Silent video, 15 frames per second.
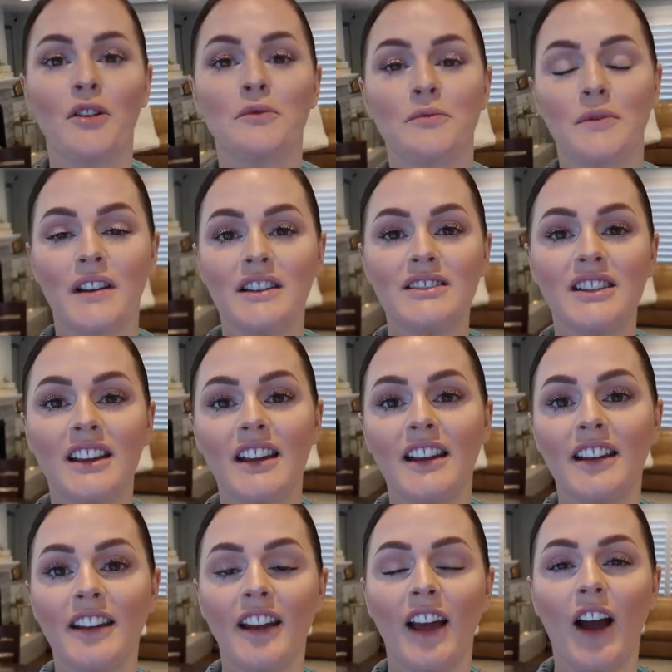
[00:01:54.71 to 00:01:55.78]

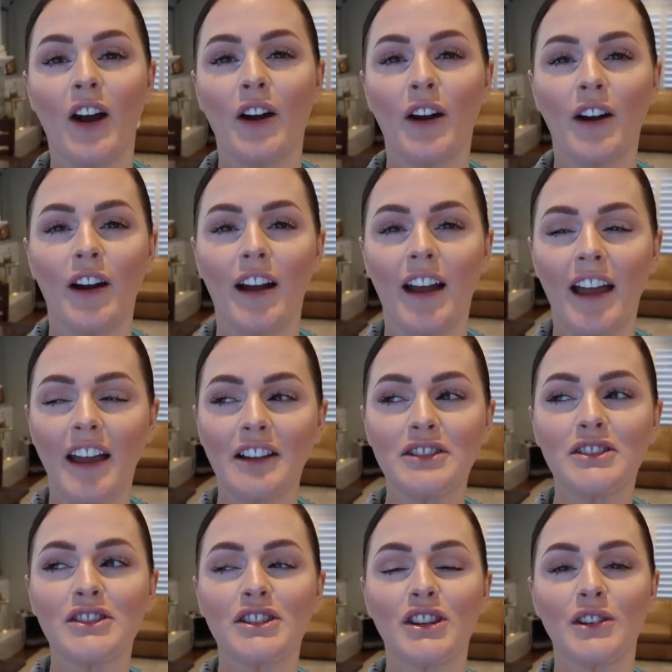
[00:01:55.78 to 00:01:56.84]
Reason or
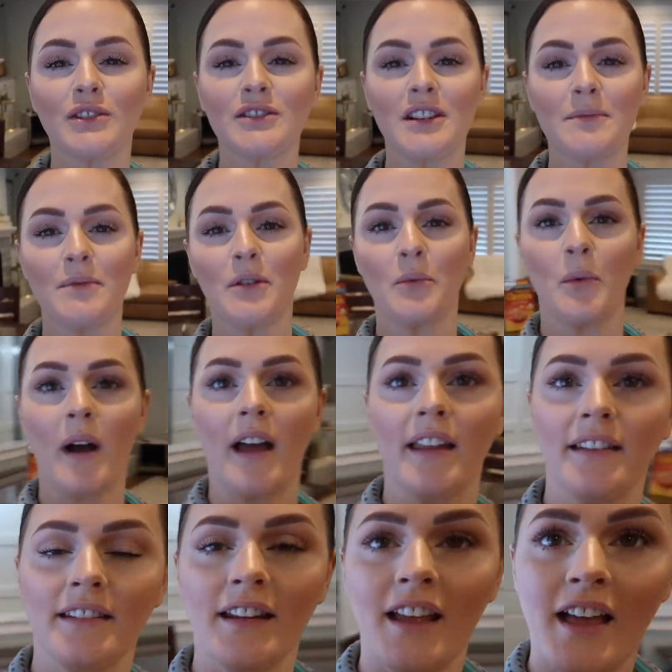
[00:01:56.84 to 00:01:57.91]
excuse number
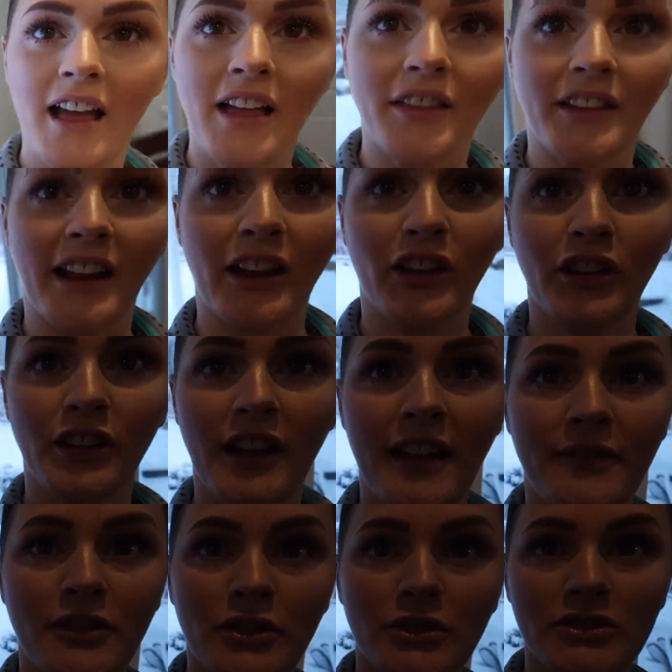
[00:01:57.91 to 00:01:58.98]
one that I could
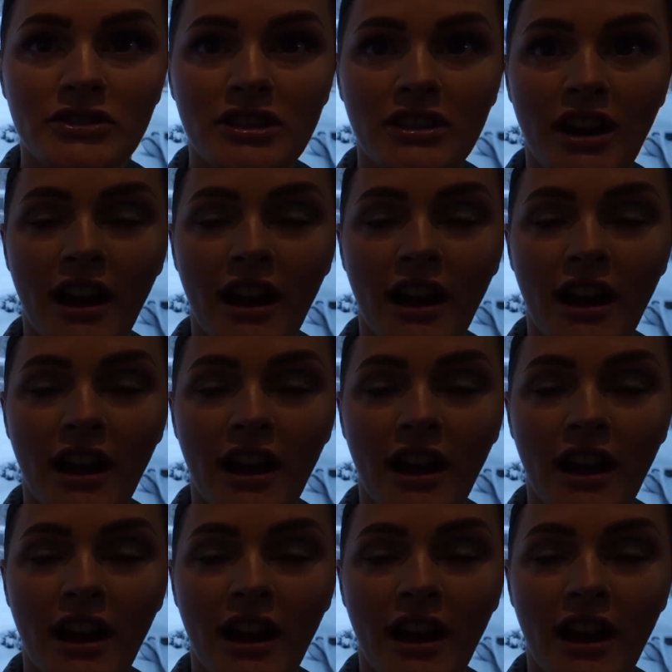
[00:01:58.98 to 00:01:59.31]
have used to